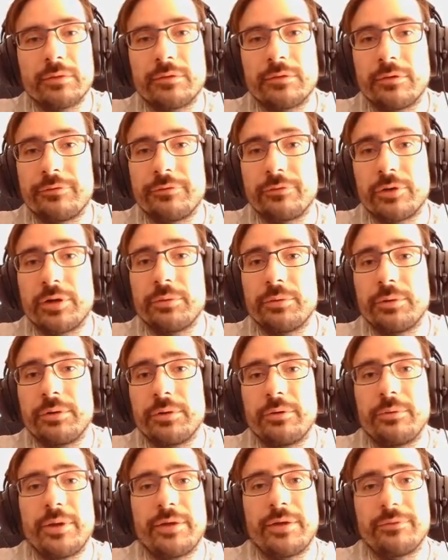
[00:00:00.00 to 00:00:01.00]
So for anyone
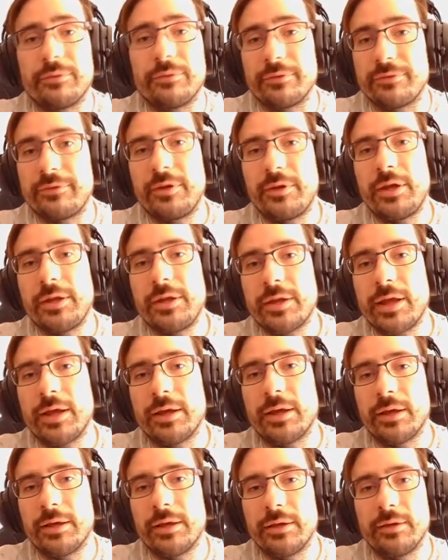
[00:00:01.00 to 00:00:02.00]
who has not seen that
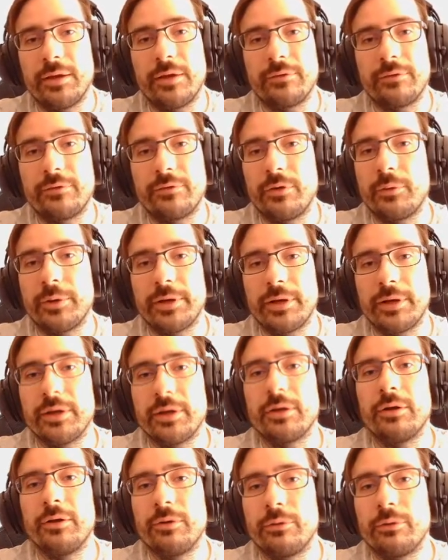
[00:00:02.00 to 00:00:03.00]
and has no
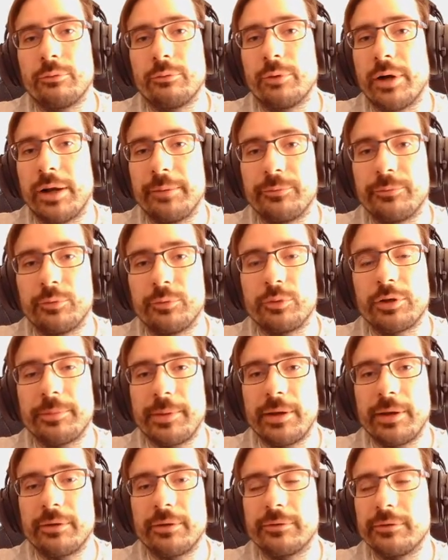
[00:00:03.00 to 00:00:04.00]
idea what I'm talking
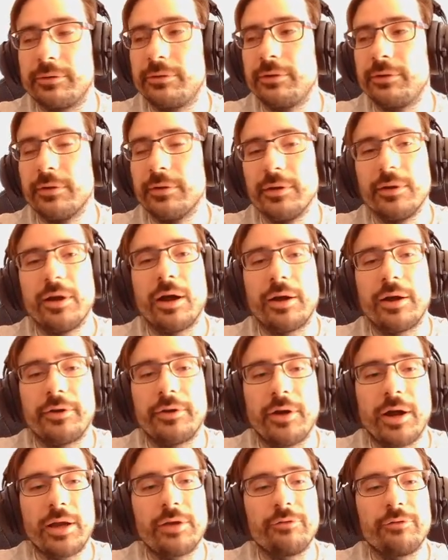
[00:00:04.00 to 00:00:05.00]
about, I'd
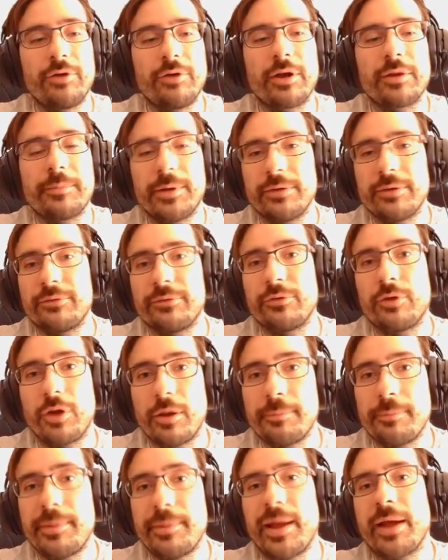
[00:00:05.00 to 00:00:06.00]
highly recommend to
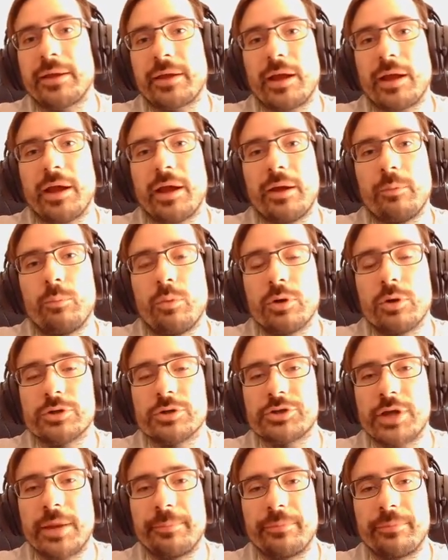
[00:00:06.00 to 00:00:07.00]
go back and watch
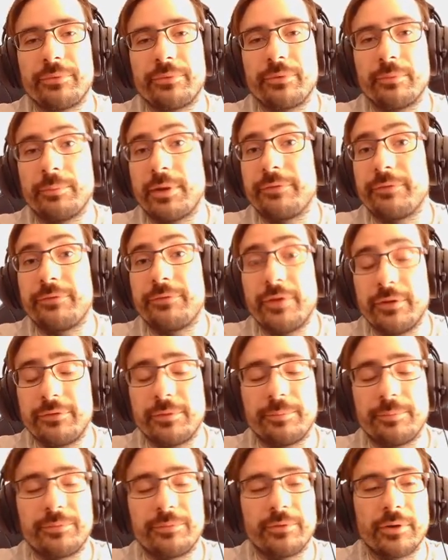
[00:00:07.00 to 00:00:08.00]
my first
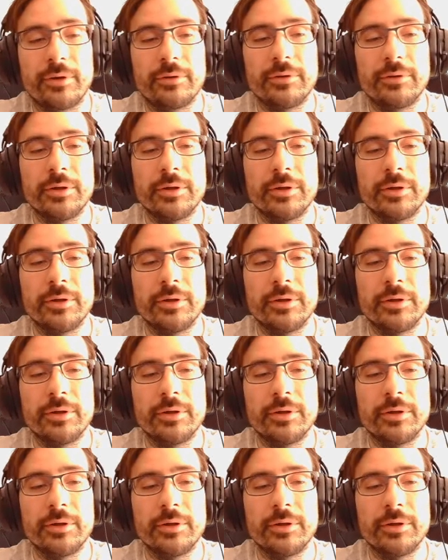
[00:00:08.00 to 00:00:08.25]
episode